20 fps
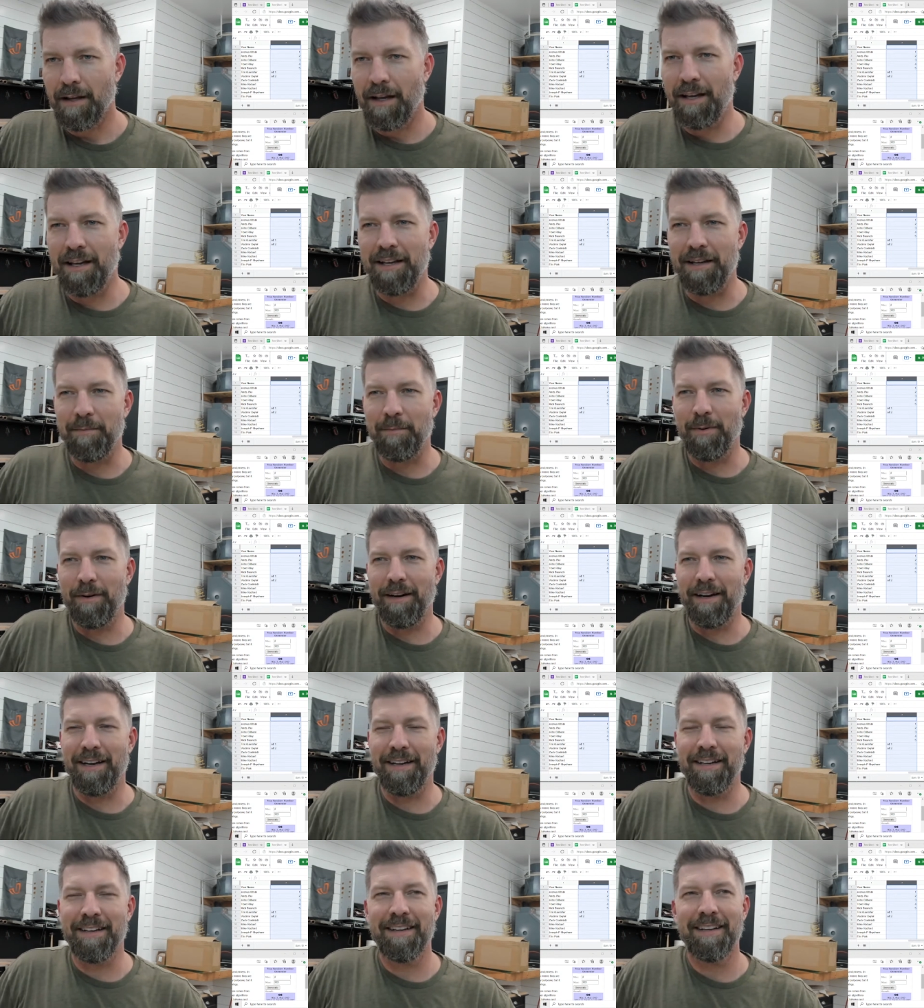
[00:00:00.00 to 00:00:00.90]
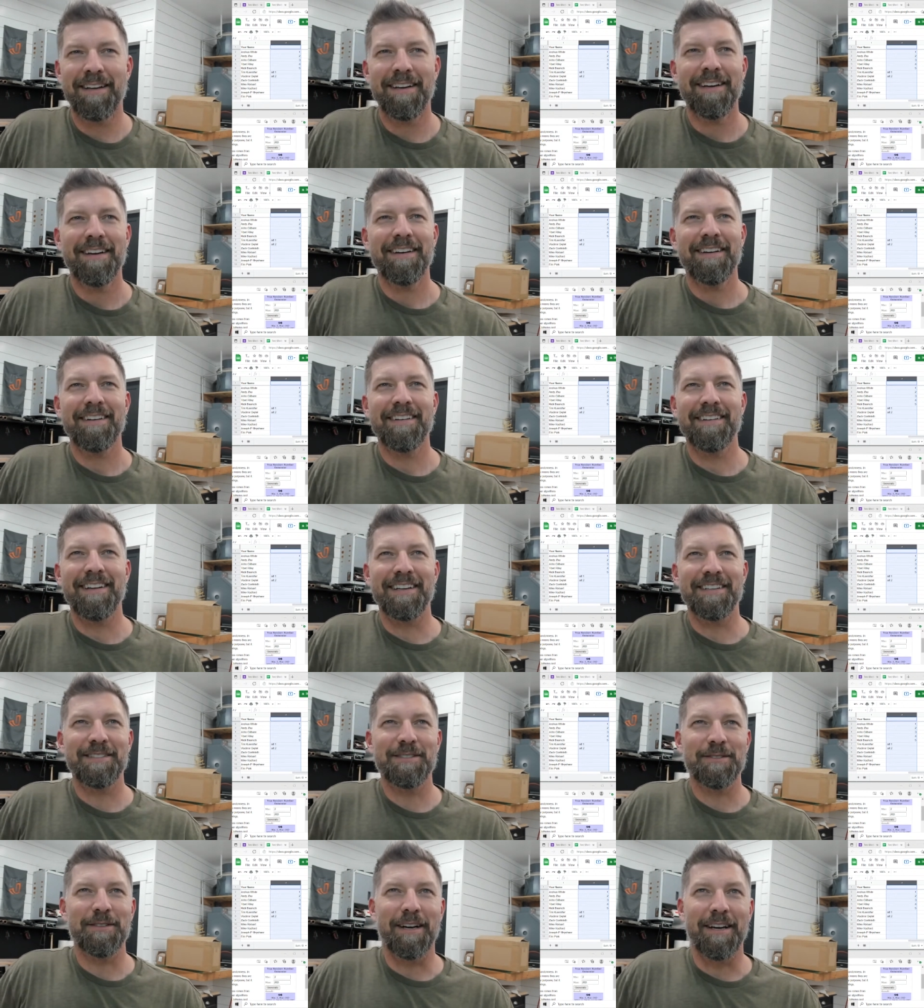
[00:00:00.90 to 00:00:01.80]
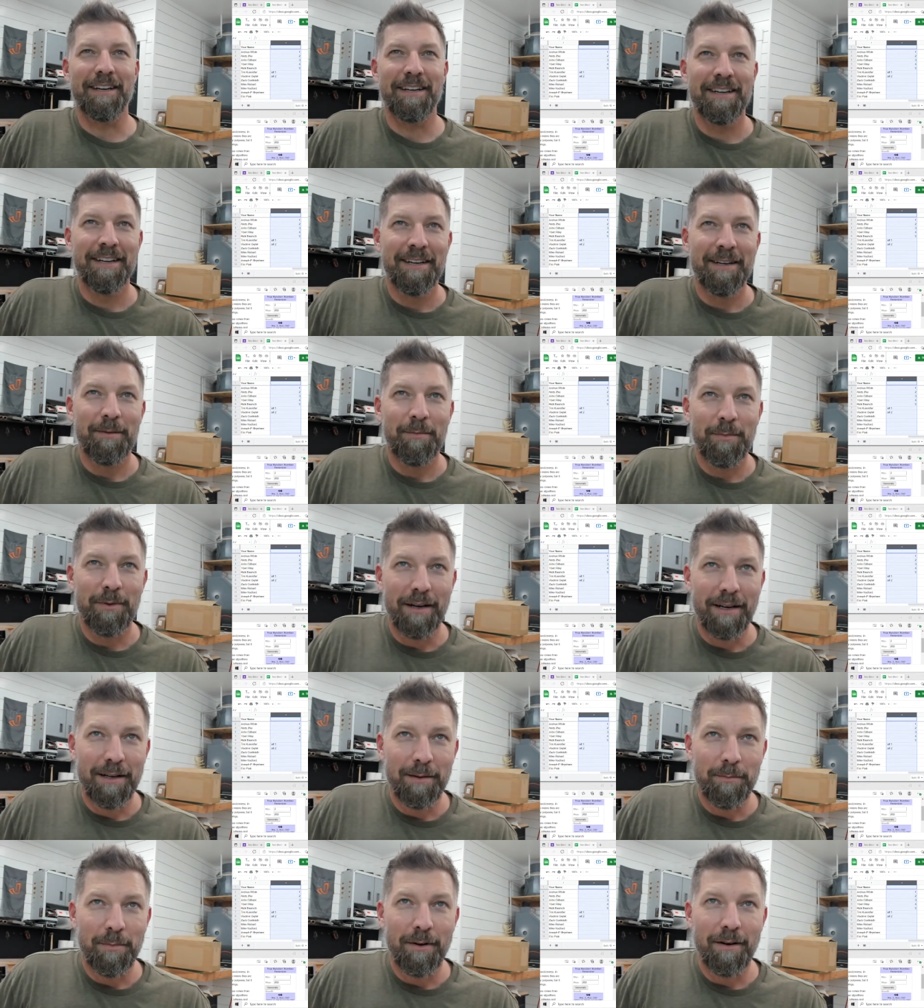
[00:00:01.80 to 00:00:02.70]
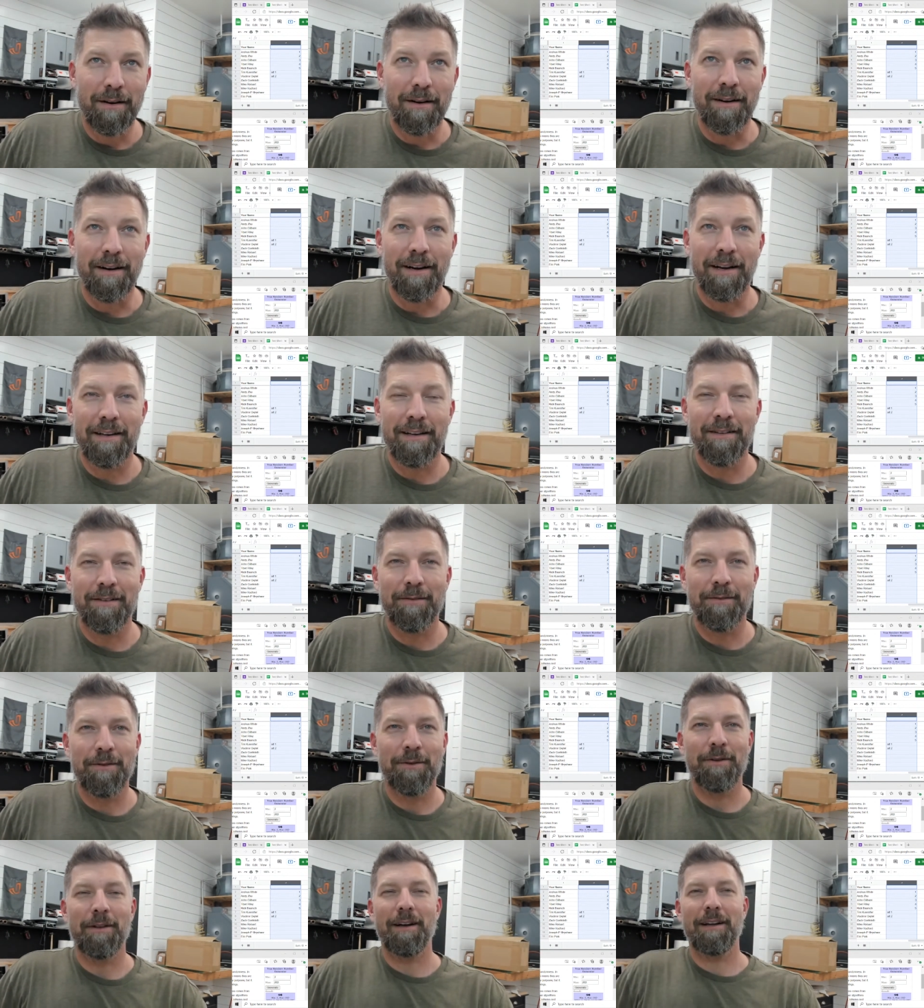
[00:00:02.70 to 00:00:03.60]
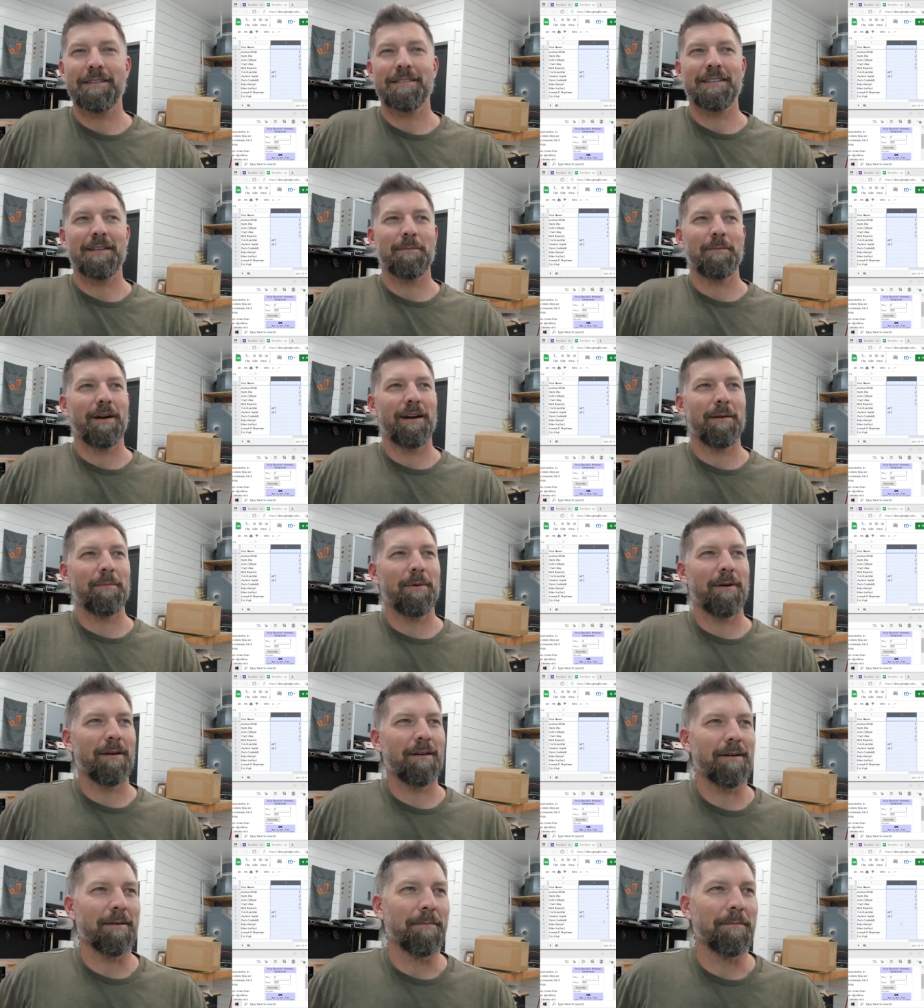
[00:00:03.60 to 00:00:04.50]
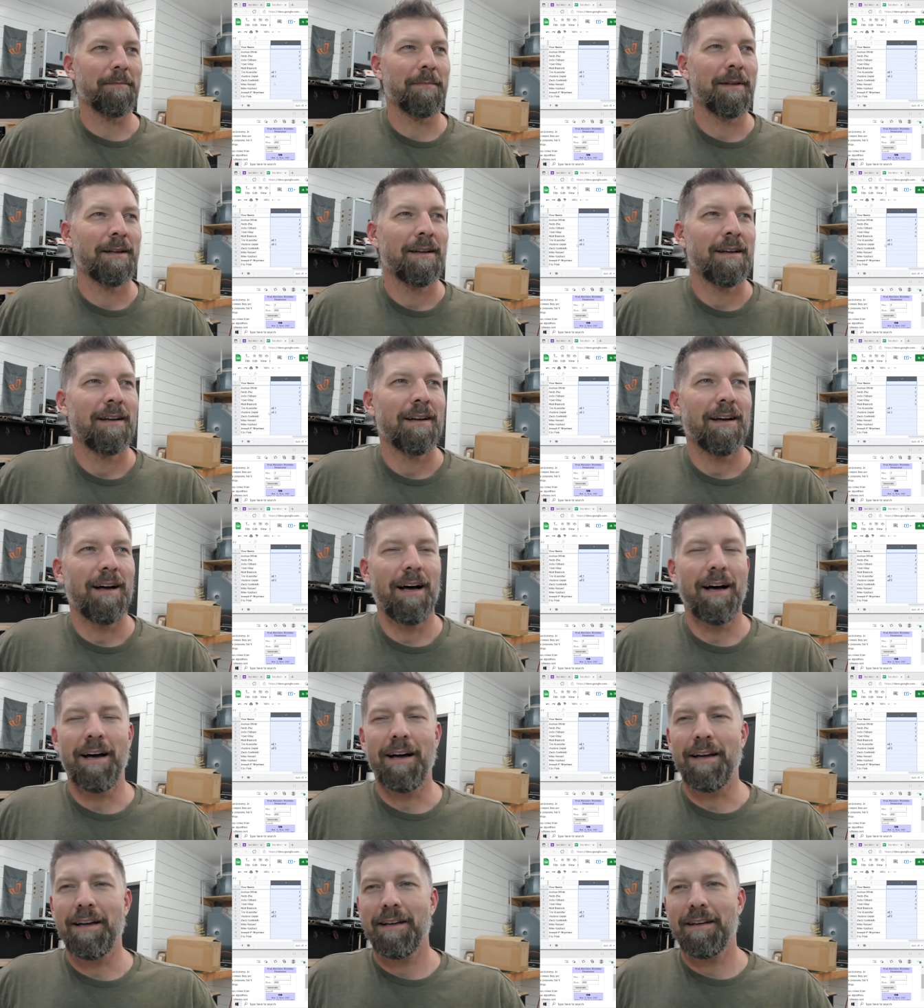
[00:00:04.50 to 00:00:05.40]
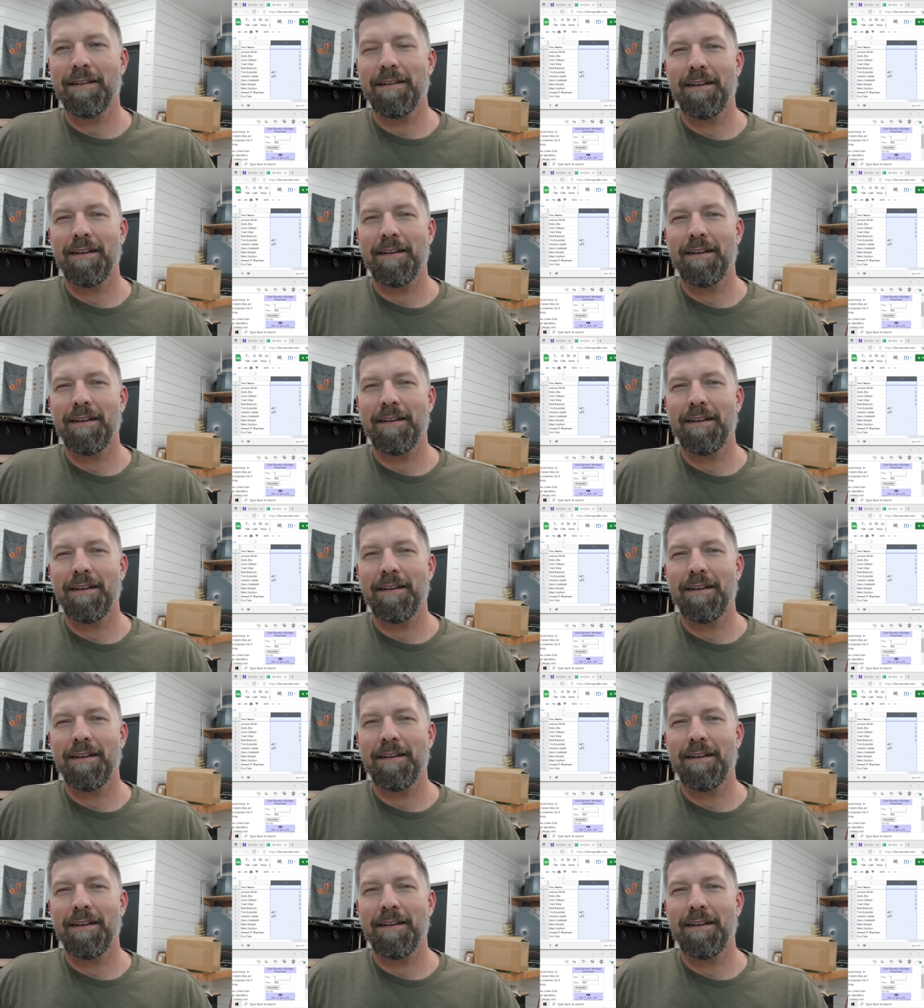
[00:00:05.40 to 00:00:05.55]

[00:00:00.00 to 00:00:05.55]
And Brandon, nice try. Brandon Parker. I don't know that I said Brandon Parker.